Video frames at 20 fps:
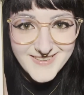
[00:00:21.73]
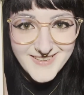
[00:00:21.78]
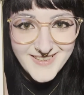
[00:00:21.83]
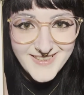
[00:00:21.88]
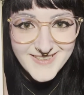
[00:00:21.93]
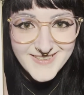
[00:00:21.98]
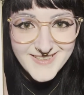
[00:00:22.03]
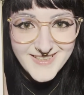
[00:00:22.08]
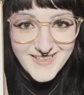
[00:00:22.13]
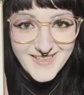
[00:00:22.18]

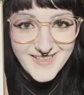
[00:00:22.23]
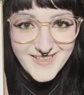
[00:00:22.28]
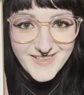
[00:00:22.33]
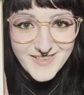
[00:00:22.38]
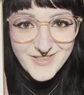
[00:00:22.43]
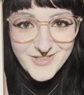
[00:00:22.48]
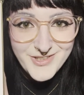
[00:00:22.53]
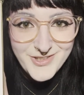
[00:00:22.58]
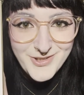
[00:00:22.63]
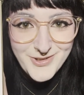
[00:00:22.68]
is the
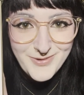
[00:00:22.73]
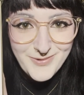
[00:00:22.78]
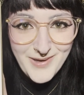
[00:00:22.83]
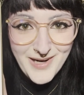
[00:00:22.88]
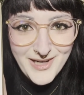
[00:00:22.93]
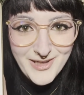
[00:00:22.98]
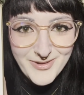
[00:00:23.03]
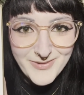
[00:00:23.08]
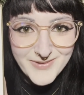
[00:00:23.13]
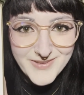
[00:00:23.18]

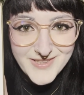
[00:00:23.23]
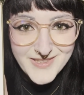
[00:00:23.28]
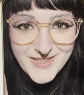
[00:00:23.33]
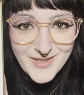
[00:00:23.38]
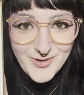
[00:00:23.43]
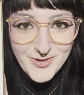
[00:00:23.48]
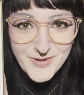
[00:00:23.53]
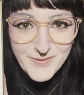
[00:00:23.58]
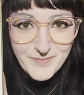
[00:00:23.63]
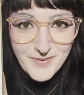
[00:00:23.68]
2-ounce
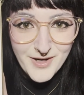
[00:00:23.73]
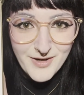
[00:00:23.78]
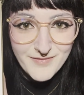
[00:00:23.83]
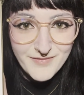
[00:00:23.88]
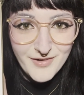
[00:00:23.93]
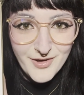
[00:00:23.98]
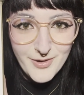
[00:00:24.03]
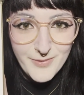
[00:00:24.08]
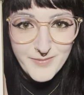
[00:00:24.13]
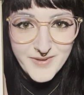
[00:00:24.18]
Eau de
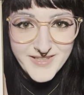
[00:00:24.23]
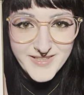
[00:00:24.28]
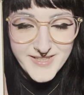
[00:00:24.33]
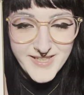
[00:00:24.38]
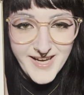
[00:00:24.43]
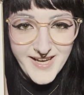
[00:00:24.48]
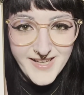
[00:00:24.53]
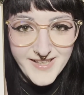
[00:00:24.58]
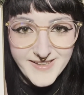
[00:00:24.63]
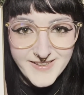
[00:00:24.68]
Parfum
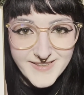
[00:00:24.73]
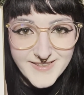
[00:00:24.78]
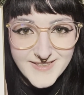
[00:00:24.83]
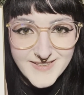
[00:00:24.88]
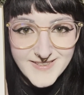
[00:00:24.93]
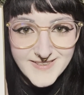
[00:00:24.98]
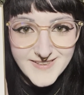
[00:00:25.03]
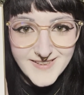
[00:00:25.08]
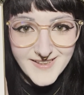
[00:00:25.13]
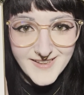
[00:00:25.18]

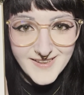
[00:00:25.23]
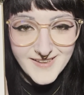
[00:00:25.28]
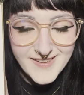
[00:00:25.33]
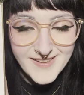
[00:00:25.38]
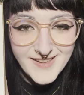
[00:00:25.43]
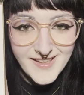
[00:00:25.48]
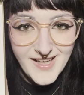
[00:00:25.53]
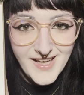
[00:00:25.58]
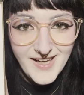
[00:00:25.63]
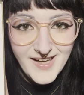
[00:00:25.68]
Intense.
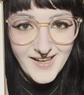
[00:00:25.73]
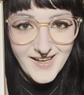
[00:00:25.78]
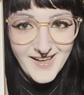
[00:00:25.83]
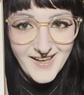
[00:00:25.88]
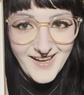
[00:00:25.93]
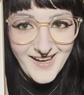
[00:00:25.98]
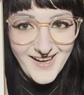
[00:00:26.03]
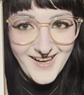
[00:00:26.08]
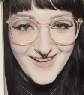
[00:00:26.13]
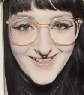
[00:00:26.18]

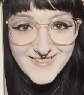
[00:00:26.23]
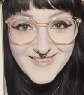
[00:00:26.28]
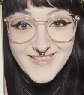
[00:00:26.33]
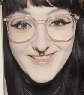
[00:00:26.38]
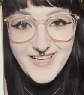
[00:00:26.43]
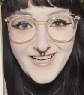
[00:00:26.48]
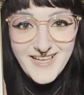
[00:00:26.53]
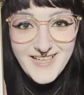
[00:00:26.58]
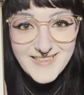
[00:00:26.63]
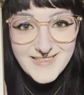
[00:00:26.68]
And
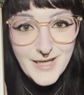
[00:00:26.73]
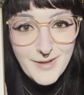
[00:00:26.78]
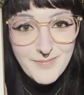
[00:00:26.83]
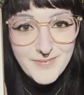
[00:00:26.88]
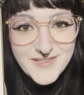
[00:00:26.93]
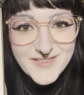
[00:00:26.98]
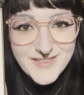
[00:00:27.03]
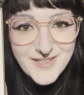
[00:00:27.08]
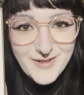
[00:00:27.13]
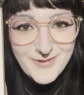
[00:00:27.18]
today's
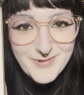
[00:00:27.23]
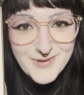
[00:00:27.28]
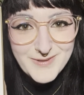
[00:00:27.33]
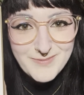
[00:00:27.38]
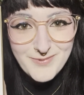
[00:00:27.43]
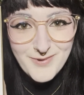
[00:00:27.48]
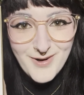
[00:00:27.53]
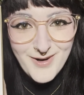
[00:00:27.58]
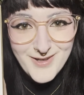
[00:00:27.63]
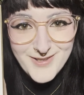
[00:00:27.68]
episode was
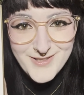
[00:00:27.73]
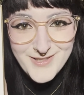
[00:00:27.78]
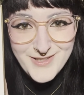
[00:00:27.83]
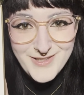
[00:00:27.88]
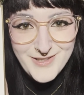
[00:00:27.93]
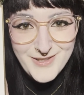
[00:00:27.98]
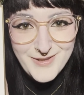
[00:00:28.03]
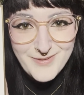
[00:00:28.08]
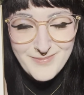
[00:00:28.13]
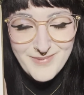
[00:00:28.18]
brought to
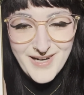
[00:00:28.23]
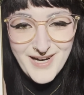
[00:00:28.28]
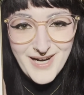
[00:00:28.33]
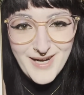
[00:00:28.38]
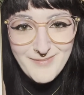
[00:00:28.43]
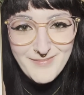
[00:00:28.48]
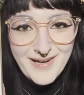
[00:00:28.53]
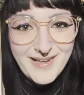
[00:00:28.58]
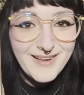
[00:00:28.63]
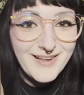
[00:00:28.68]
you by
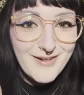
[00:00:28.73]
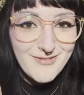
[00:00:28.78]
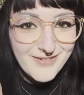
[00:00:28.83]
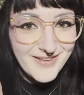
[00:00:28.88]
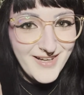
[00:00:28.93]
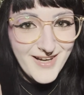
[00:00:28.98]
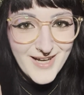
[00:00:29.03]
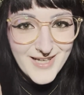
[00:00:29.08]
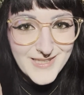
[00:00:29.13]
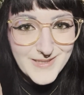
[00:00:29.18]
my lovely
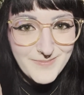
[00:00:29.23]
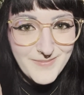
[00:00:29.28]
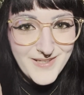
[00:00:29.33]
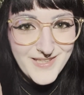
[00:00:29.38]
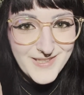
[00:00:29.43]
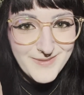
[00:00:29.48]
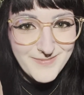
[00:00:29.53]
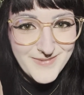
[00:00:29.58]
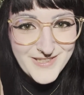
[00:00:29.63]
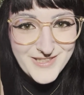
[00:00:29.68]
husband,
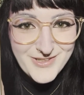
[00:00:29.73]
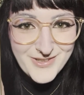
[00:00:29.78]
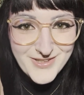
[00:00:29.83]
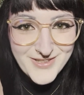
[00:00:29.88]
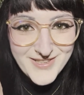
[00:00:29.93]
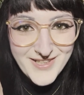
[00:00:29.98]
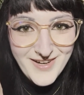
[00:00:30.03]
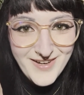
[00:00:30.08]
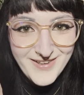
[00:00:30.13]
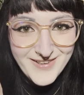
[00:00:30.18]
Mr.
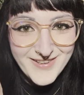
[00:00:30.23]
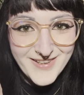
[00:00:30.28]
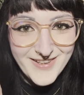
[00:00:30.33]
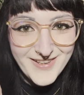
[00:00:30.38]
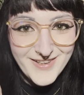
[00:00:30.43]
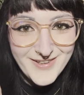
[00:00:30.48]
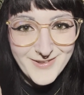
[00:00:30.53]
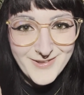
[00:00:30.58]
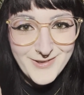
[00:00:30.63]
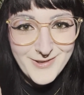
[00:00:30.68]

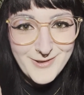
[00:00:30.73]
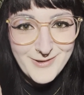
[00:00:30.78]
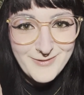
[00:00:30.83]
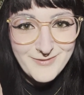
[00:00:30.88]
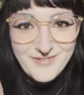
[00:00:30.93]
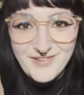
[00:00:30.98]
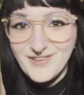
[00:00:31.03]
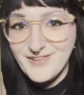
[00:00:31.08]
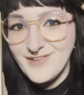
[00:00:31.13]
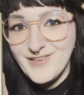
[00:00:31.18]
Saga, who
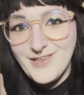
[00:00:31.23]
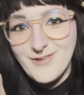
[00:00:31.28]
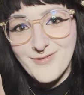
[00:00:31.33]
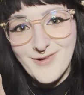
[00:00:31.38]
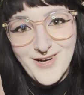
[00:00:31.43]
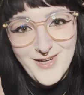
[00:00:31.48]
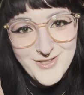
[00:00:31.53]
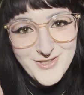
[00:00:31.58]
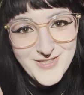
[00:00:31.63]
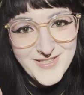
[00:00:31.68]
very
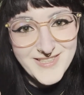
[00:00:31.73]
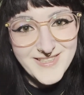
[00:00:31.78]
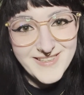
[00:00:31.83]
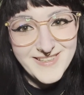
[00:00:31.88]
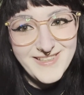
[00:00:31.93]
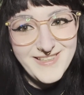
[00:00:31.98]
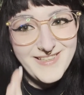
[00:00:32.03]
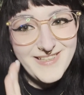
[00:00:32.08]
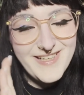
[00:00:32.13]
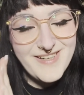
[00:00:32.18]

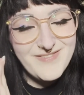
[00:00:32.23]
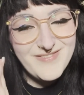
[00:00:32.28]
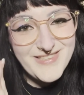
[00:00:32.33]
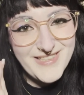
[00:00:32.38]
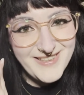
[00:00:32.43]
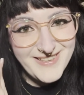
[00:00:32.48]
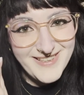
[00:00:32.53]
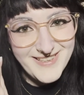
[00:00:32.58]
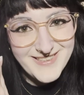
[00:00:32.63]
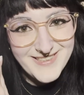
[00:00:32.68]
graciously
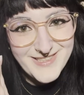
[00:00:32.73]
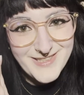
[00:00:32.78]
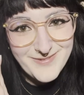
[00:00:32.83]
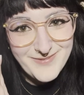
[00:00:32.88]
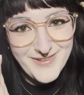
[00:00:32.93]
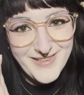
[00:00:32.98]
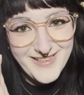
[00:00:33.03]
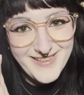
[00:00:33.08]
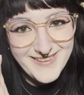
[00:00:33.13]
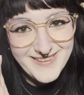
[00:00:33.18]
gifted this to
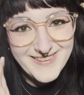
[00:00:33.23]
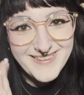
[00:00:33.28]
me.